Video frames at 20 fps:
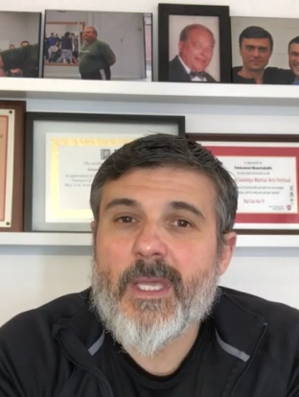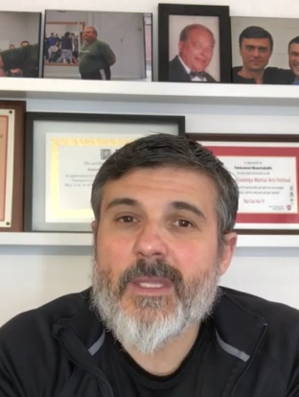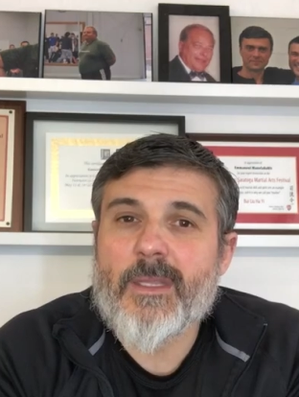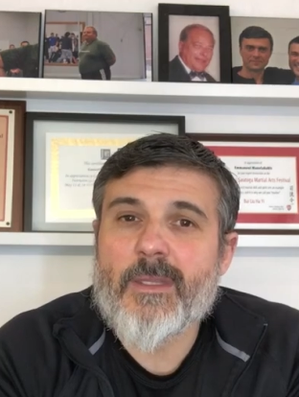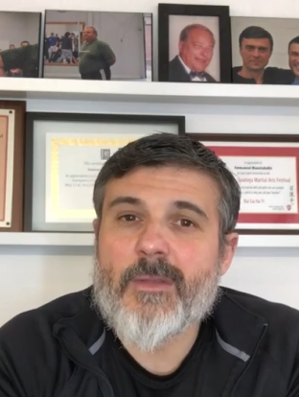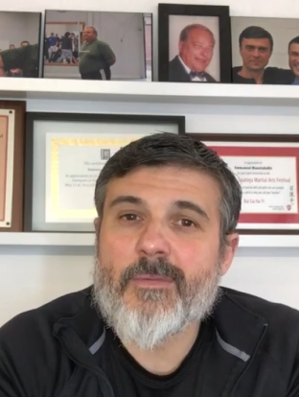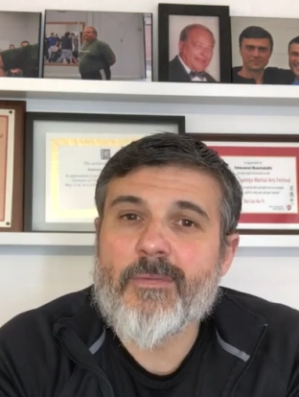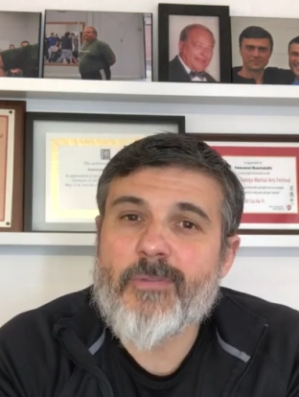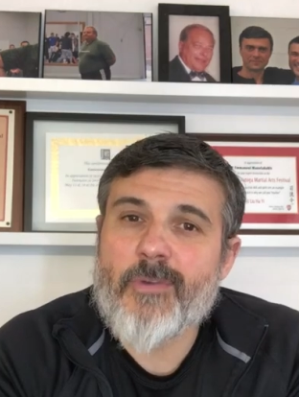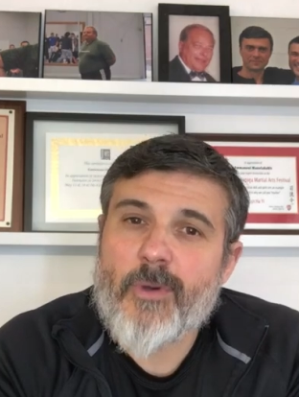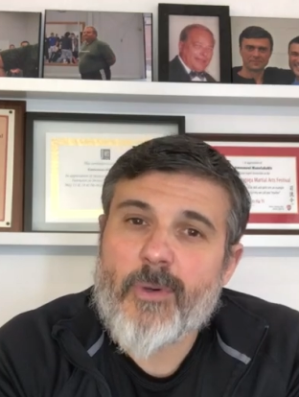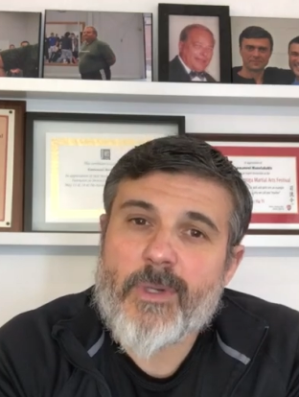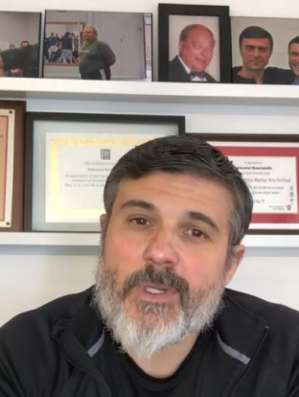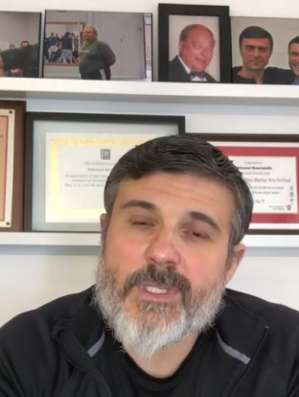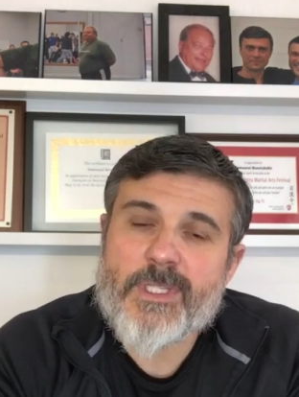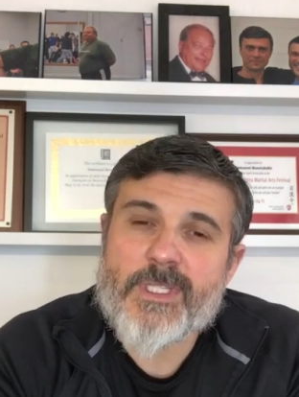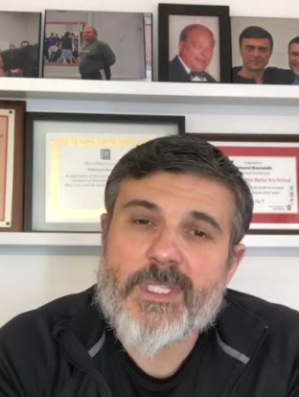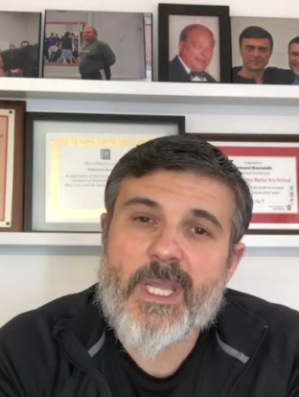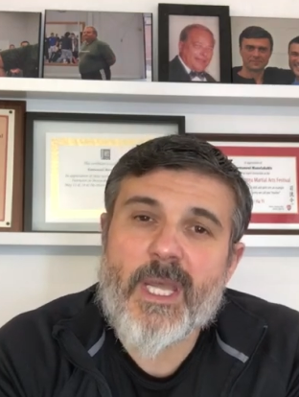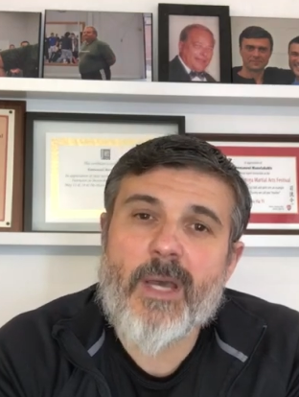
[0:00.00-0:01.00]
The
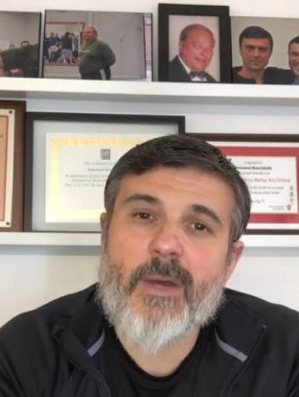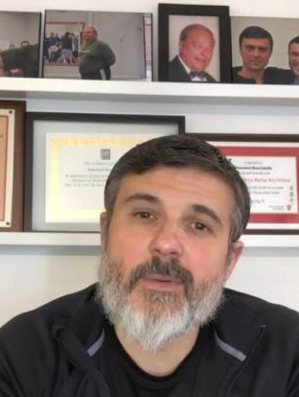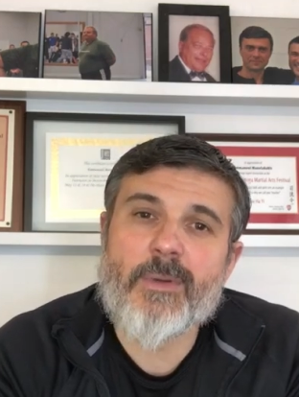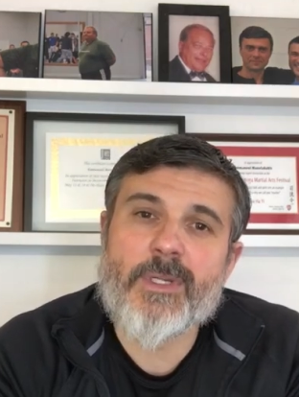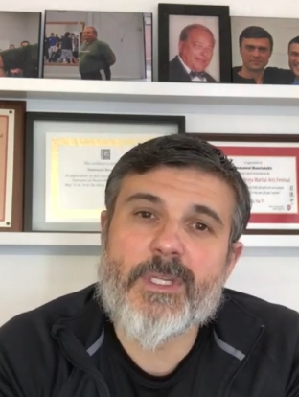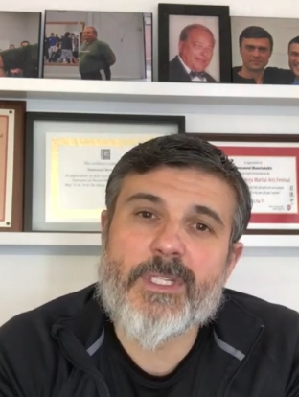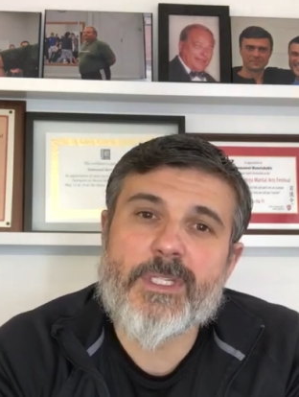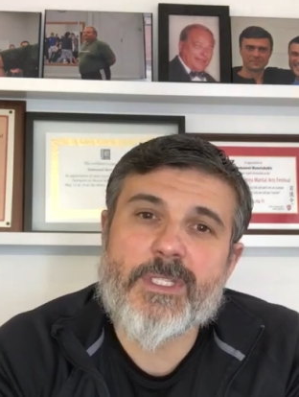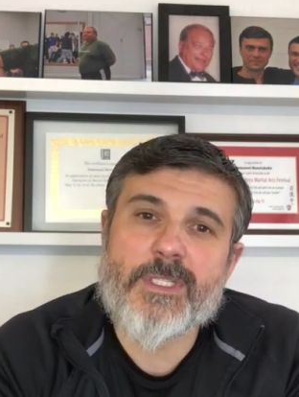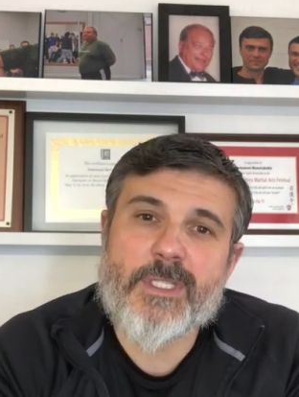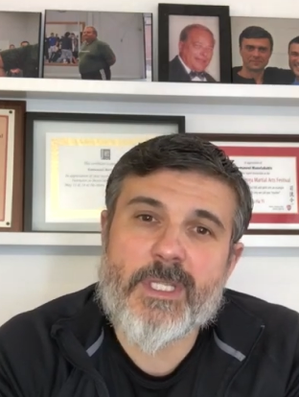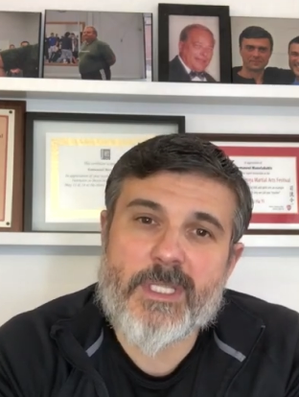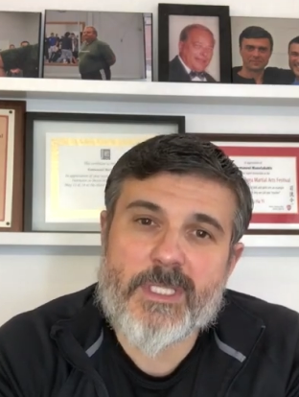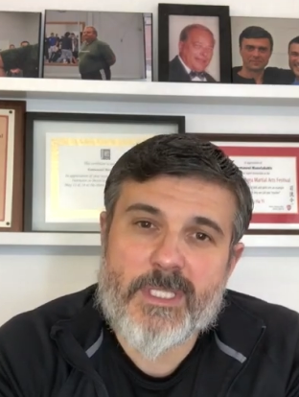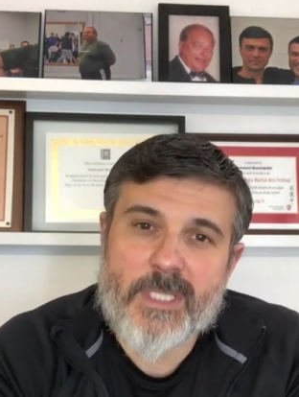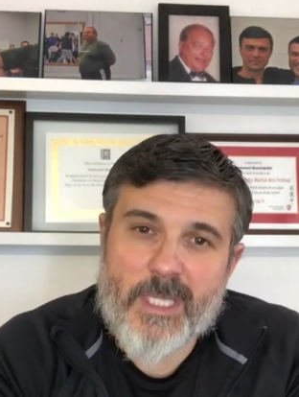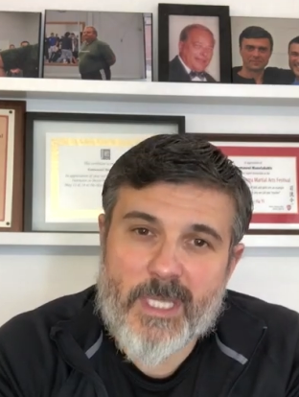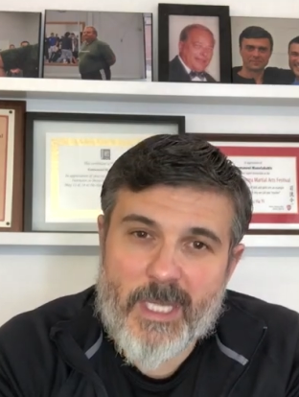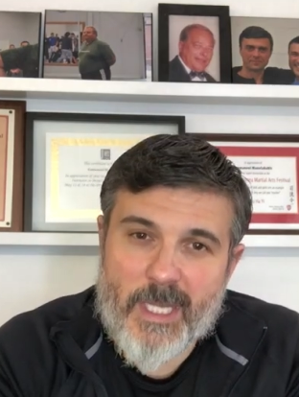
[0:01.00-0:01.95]
focus now is, let's say